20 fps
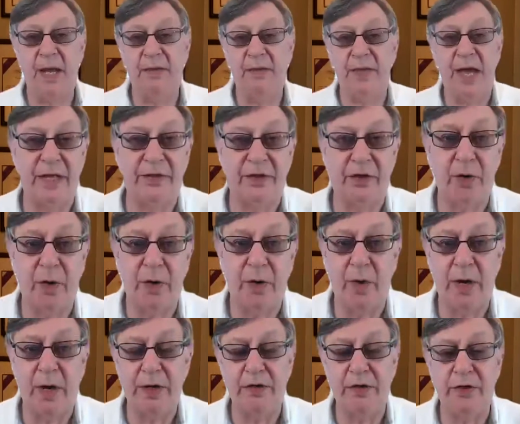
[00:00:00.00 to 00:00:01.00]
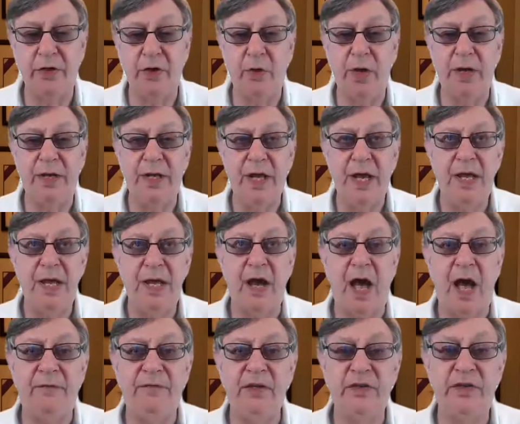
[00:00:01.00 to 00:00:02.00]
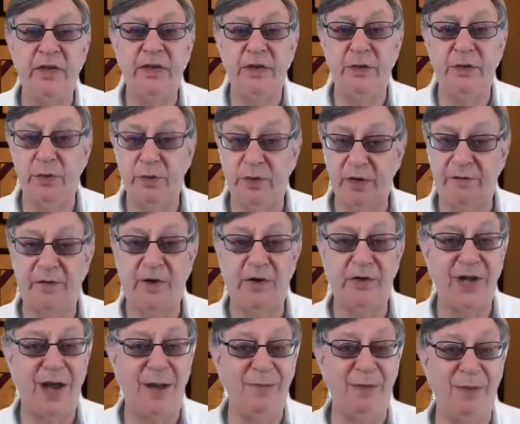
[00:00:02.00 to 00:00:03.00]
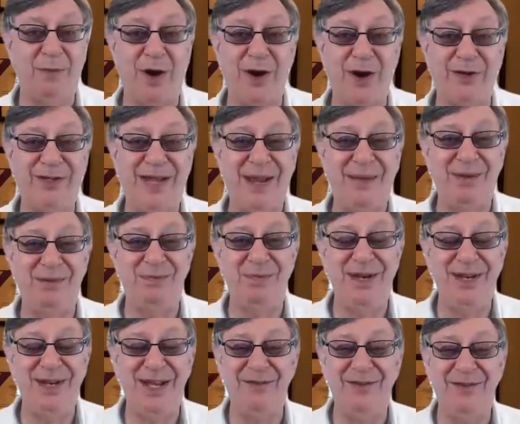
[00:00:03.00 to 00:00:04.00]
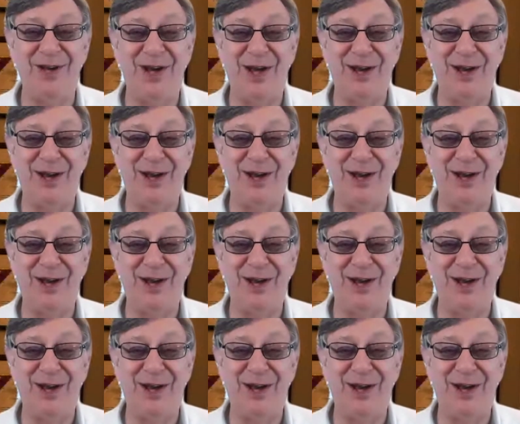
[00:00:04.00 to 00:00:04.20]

And that's a great way to do it. Obviously, this was the first time the bar exam had been given